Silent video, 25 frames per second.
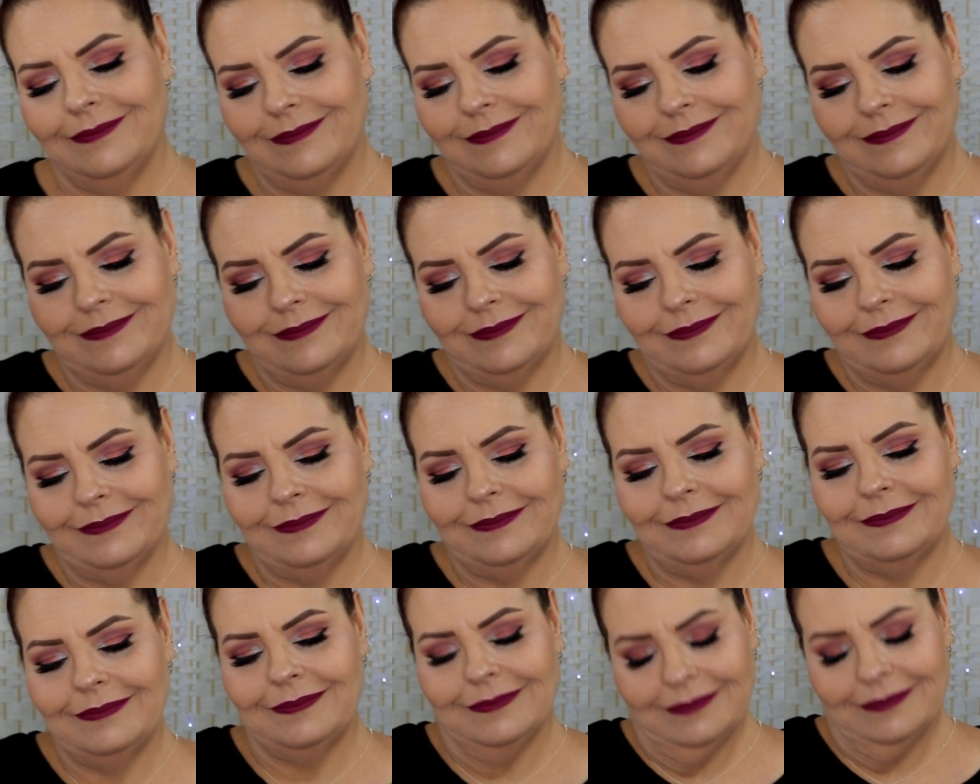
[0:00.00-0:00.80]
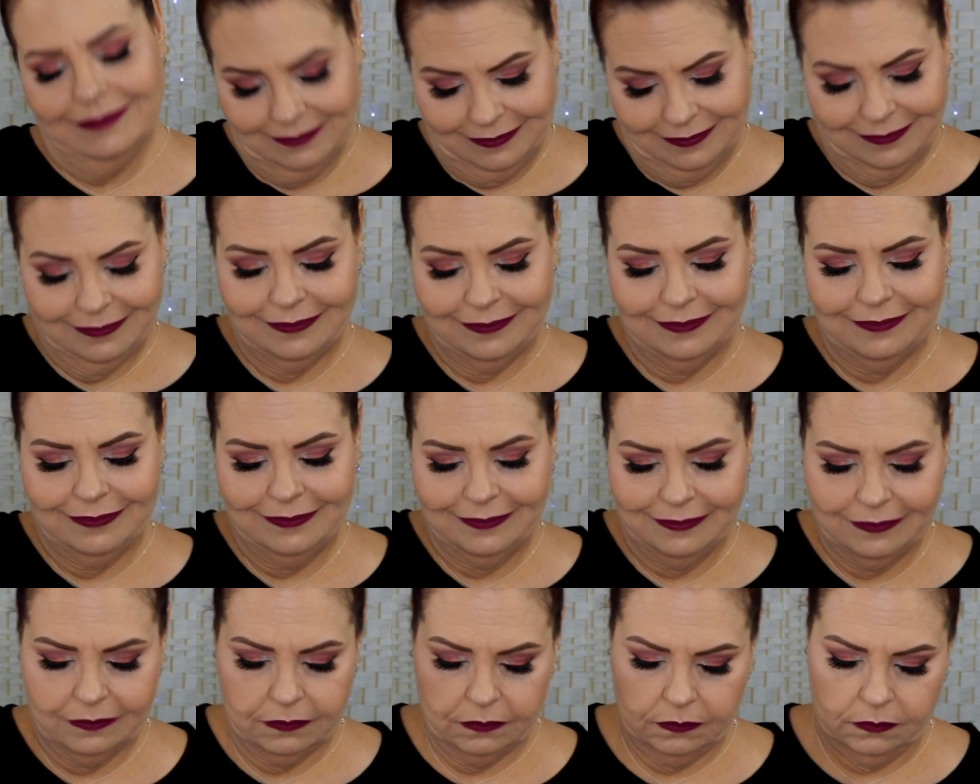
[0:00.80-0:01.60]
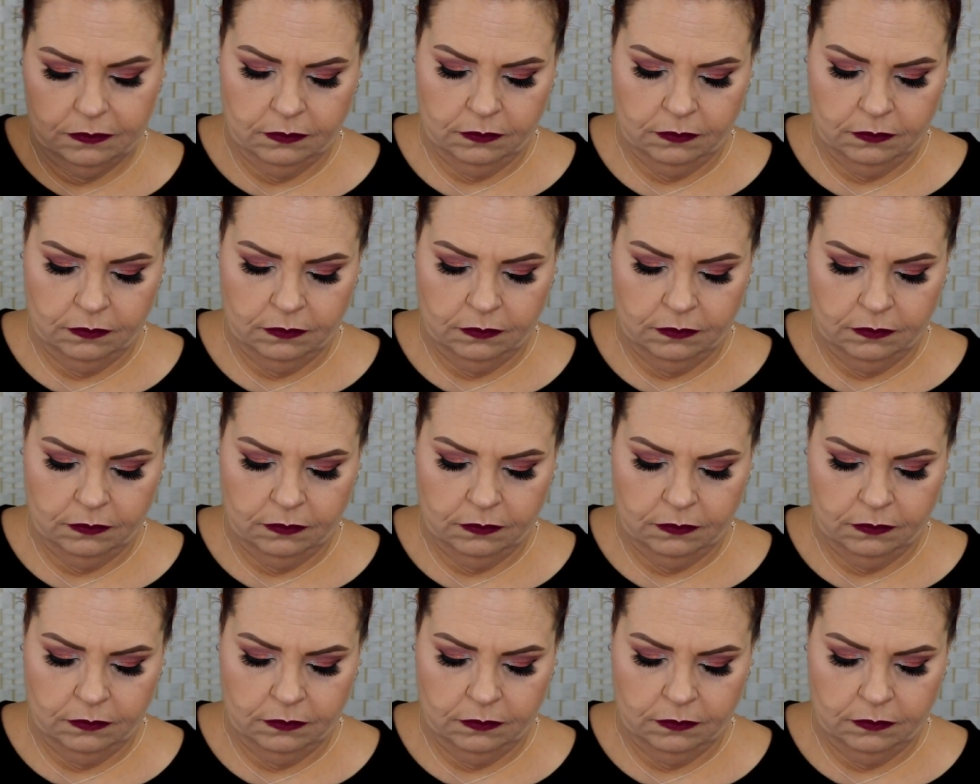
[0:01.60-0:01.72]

(silence)